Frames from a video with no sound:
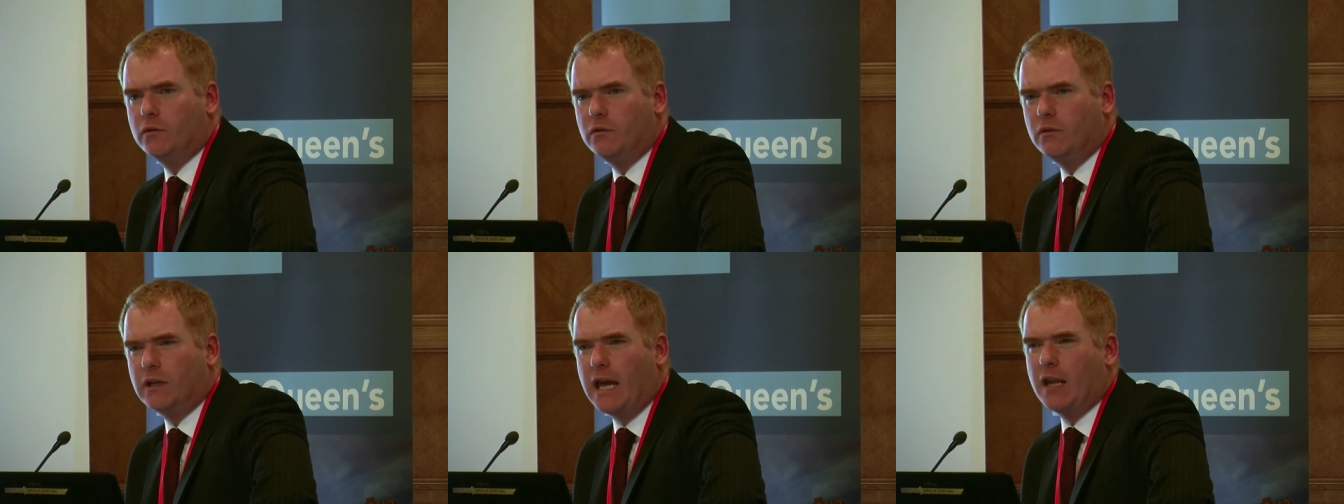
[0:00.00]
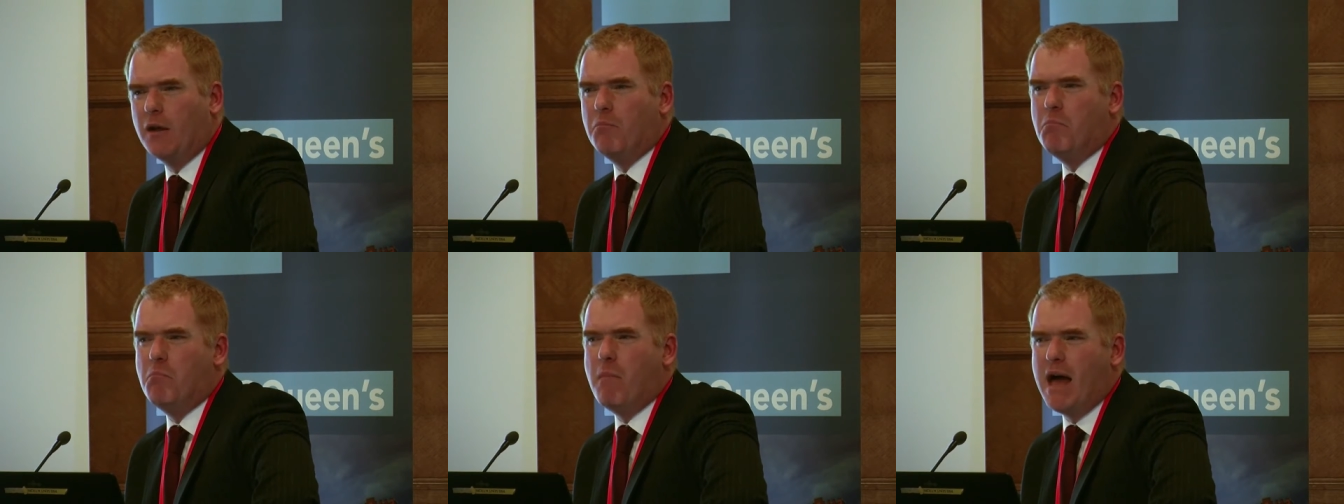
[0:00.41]
You cannot
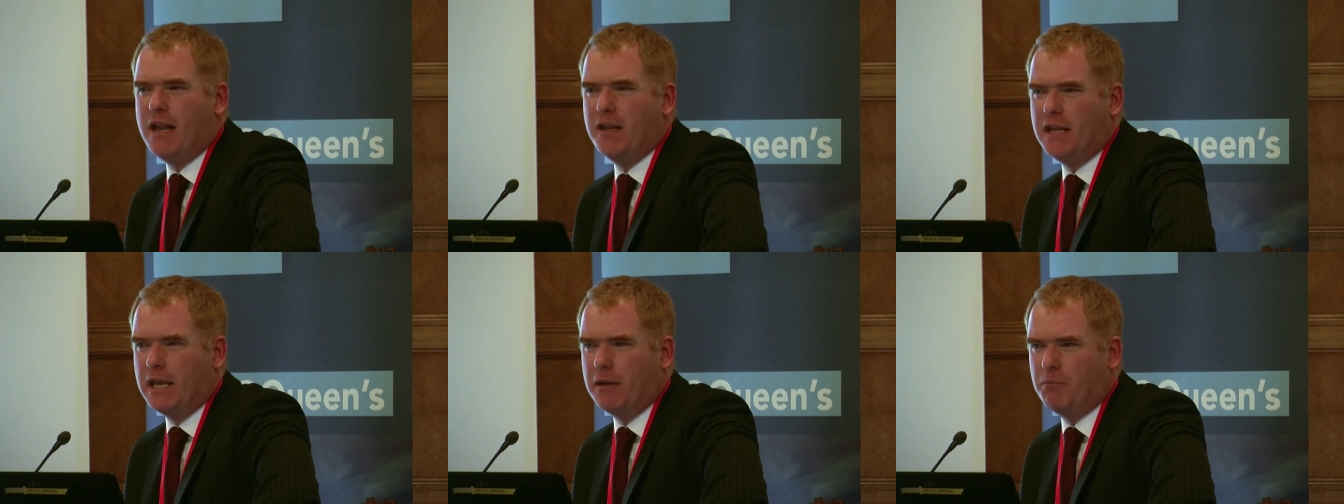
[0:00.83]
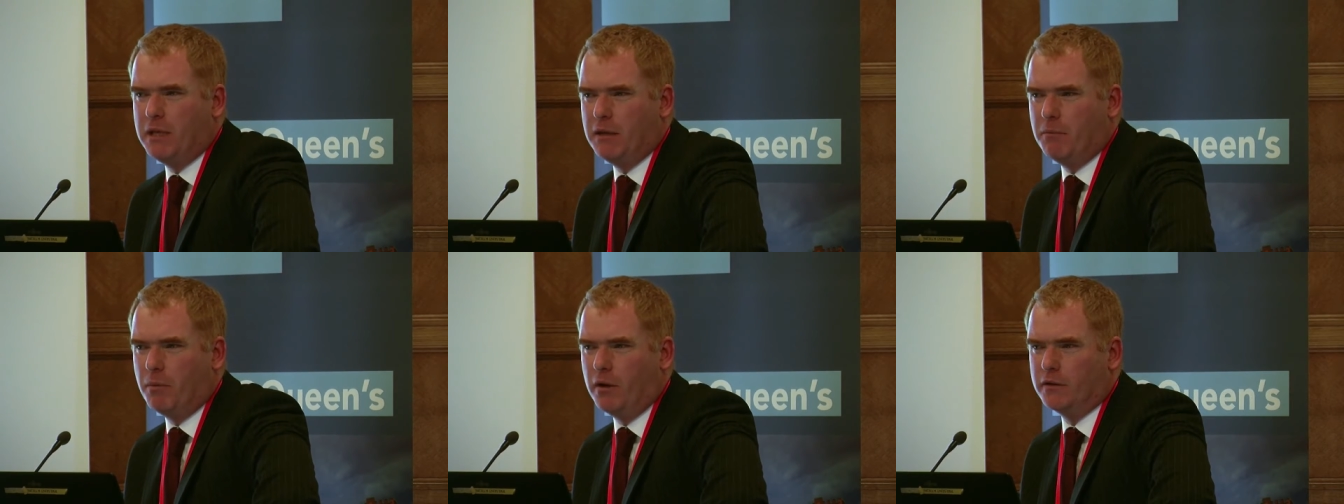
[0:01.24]
mandate
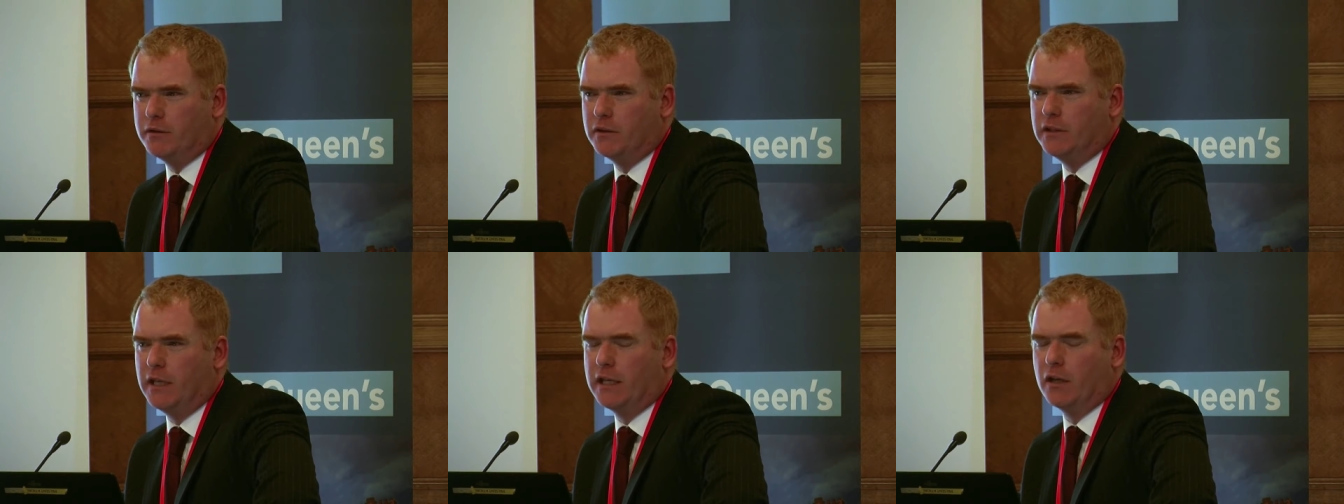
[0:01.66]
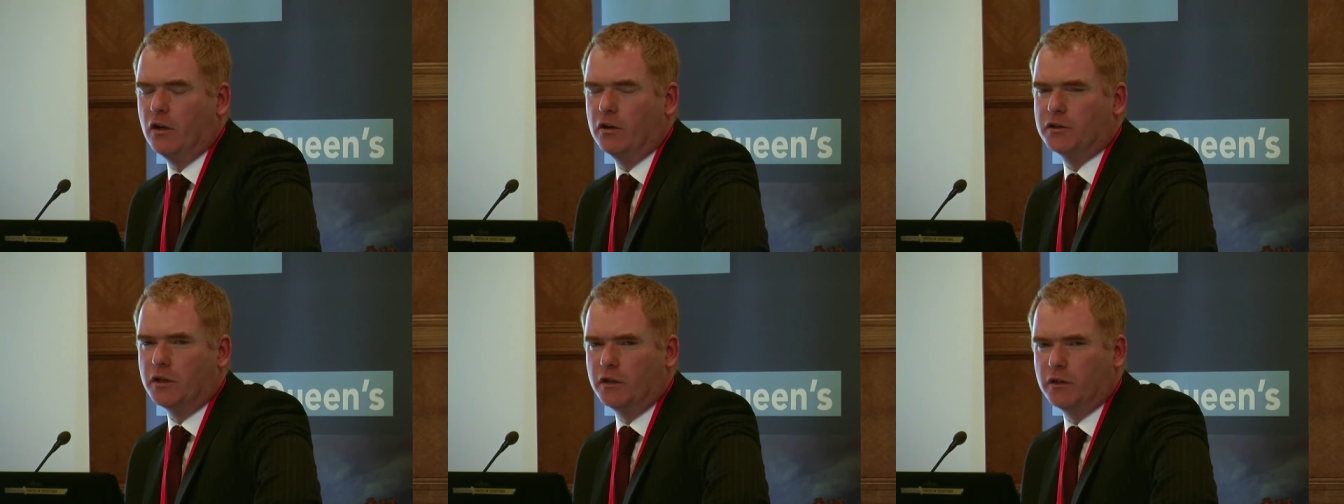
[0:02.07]
people to take an
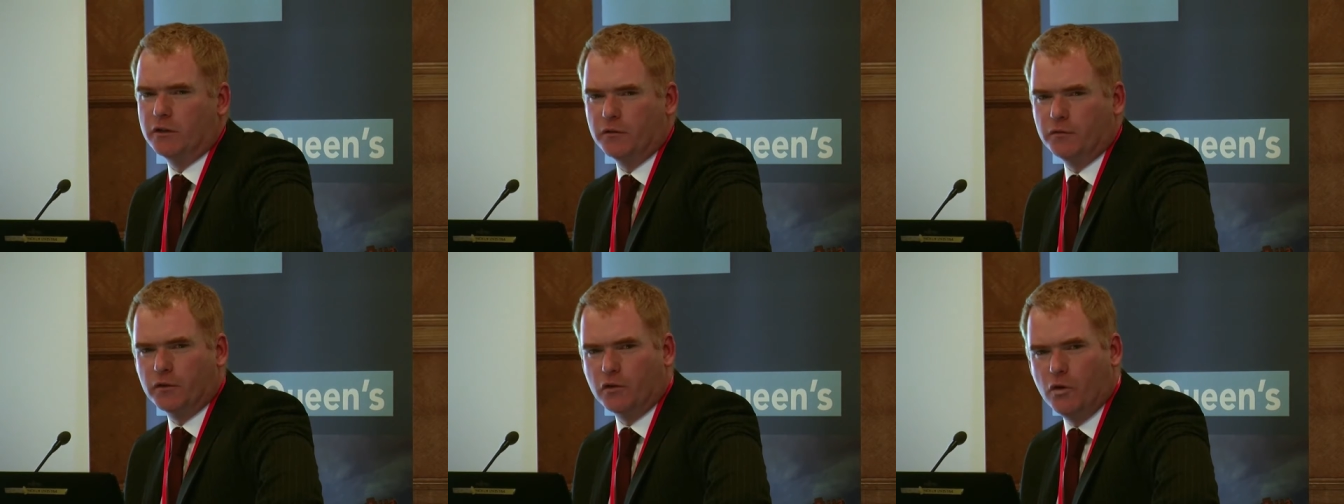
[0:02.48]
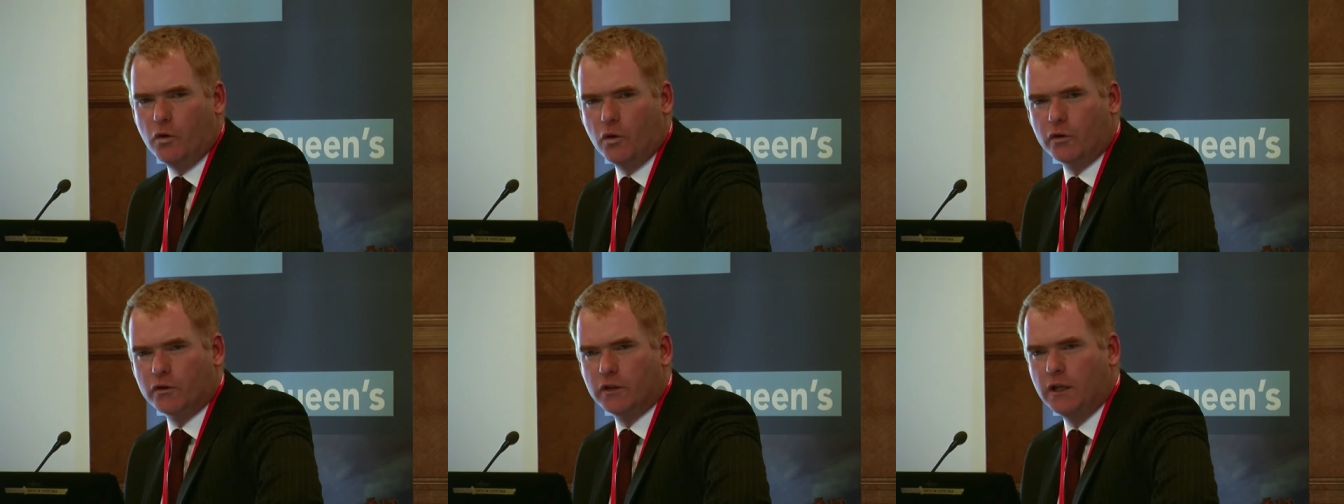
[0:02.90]
alternative to
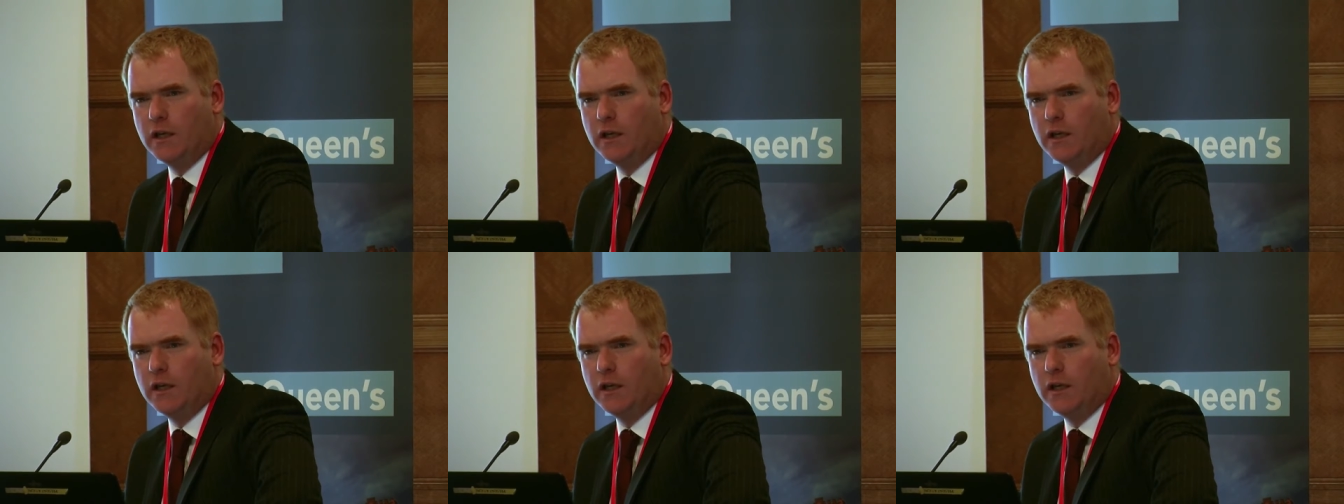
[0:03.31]
court,